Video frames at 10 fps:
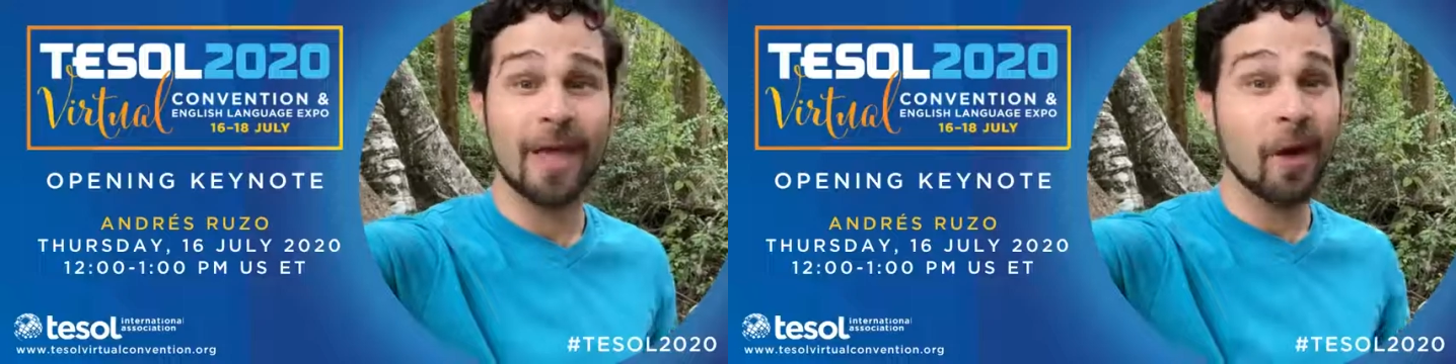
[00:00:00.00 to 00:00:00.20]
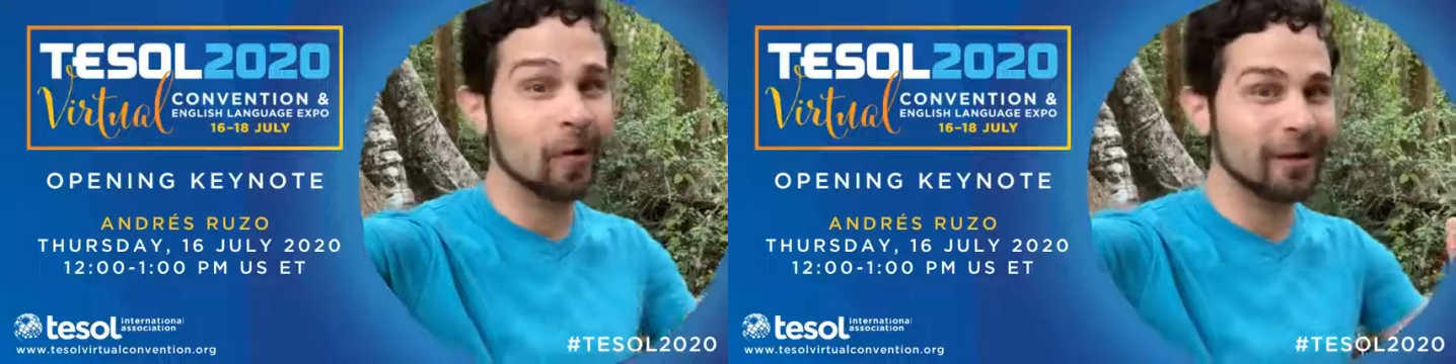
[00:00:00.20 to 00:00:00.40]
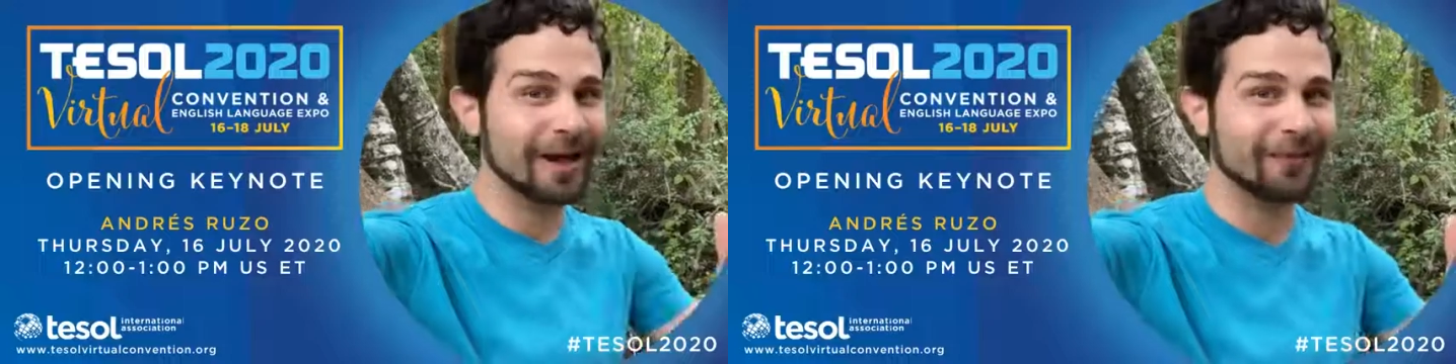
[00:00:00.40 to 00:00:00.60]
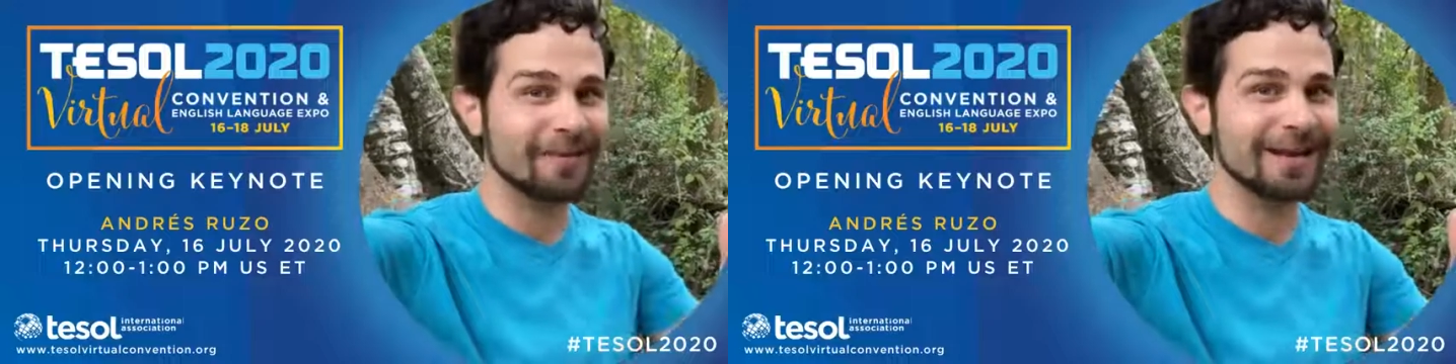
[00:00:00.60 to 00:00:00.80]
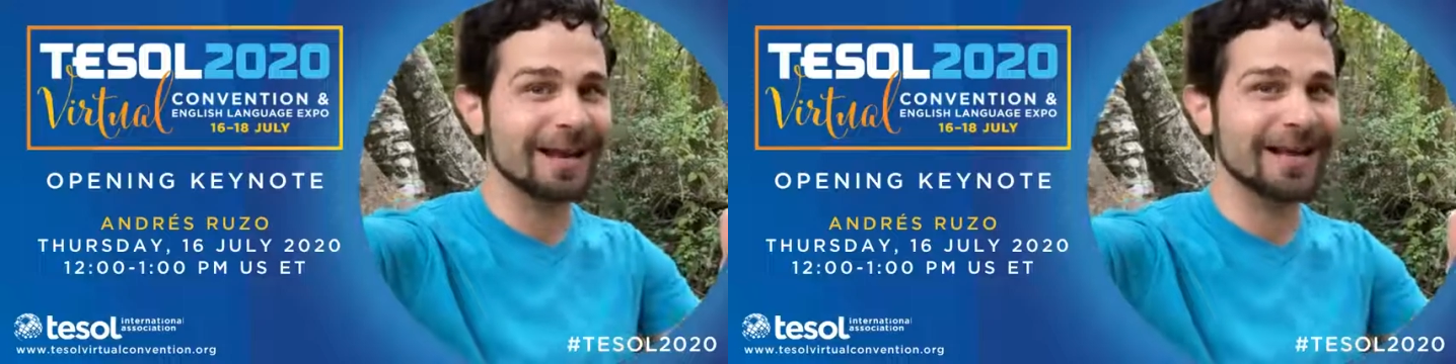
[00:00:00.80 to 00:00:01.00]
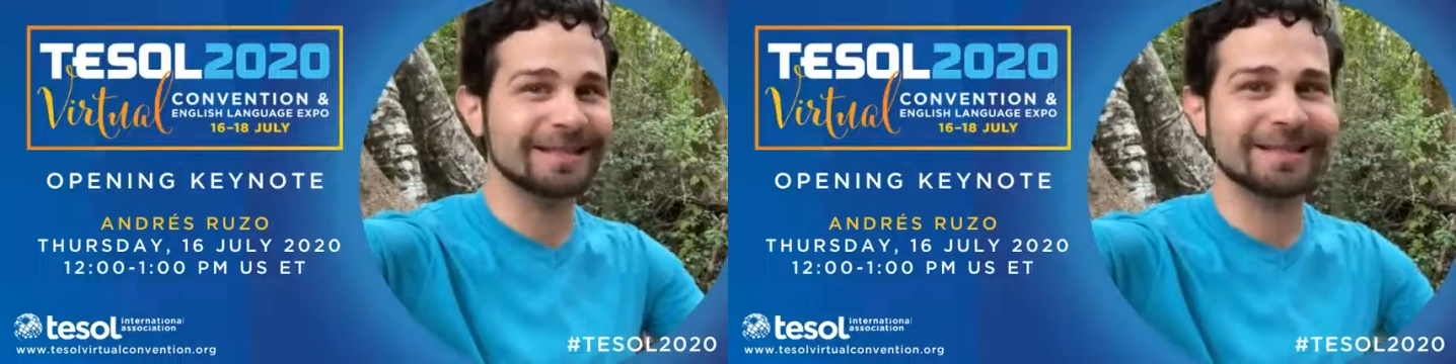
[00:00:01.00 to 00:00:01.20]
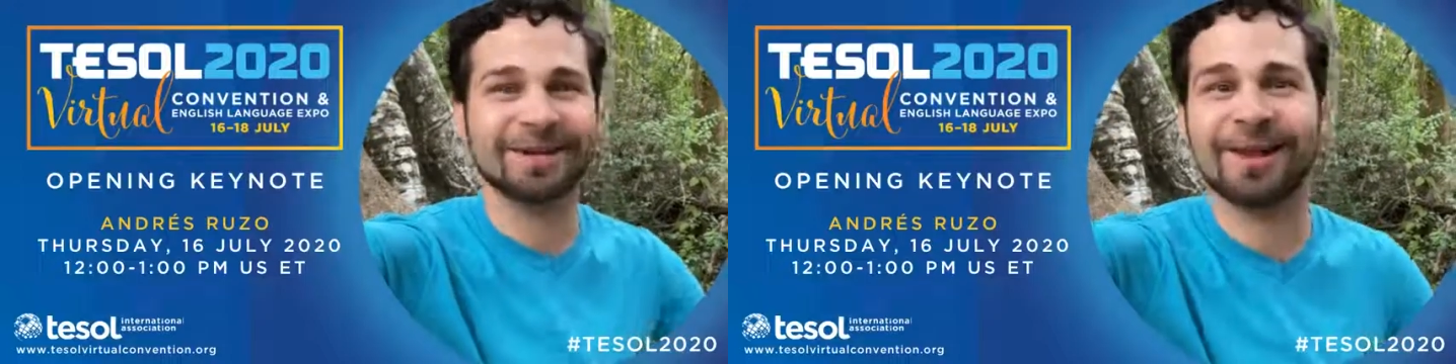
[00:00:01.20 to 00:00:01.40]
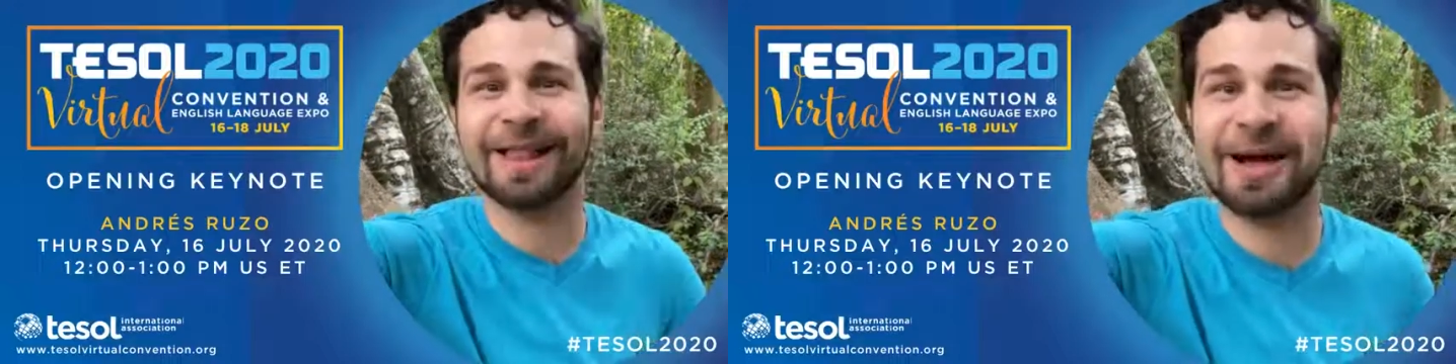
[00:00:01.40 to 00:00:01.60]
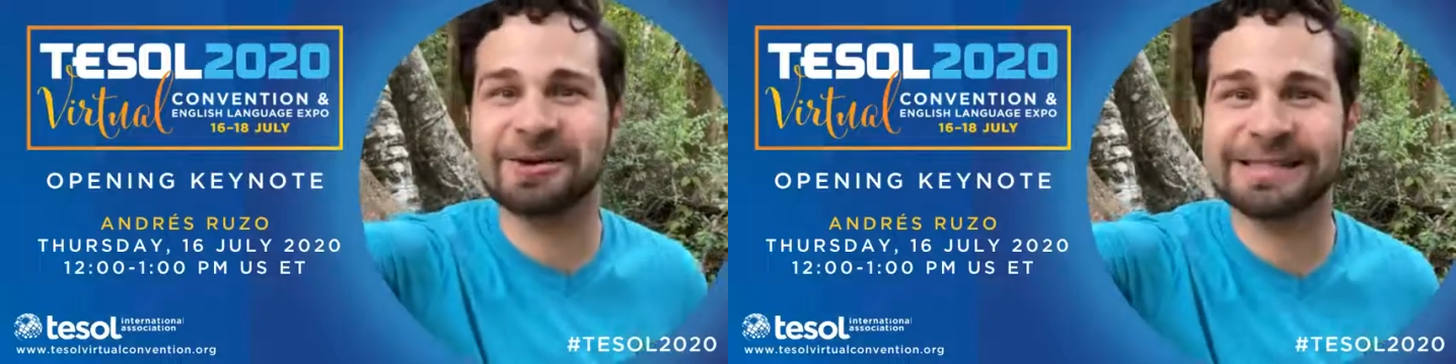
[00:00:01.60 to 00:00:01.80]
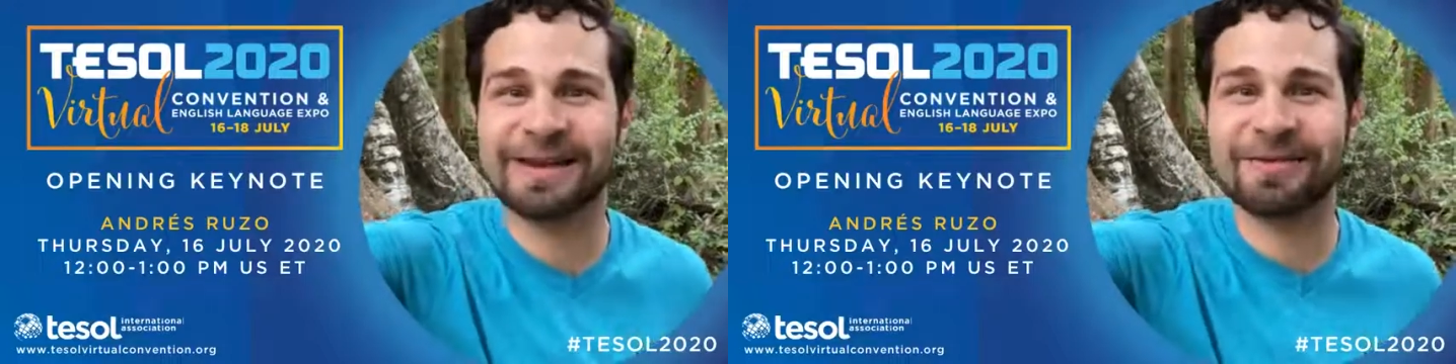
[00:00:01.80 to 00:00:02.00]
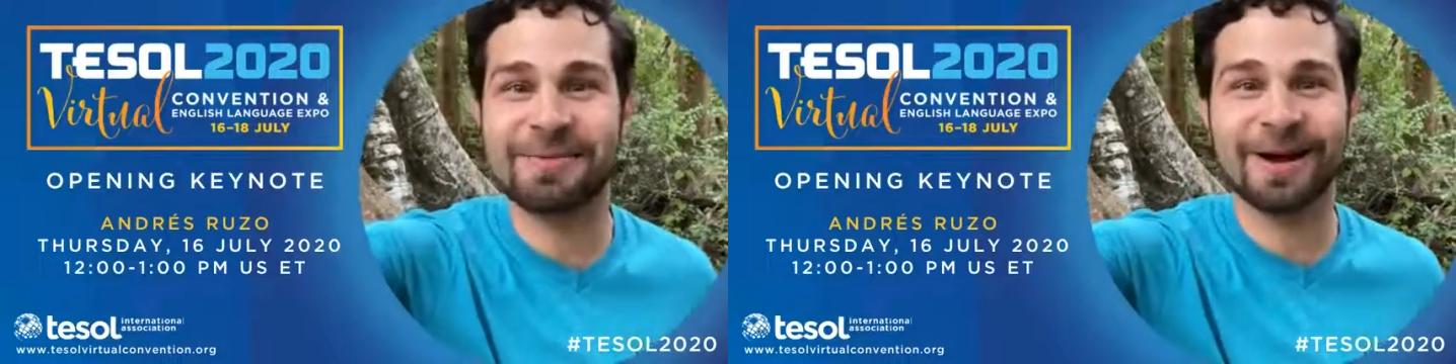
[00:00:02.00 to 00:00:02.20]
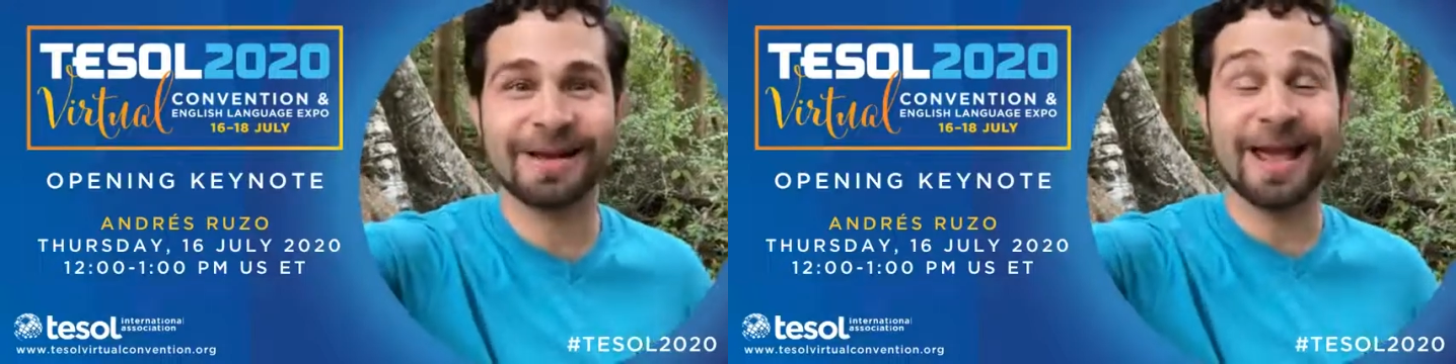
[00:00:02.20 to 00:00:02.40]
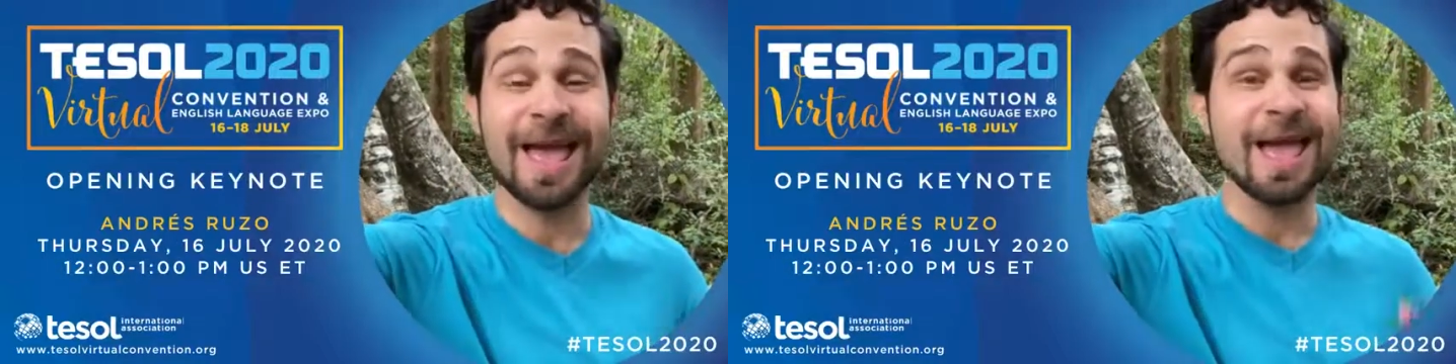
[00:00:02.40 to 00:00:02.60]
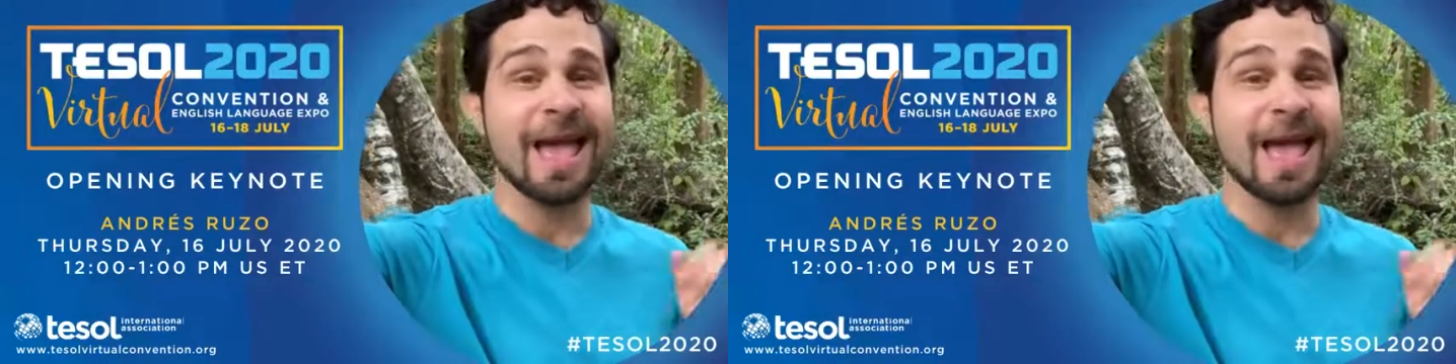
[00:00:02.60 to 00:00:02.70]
Hola familia de TESOL, how is everybody?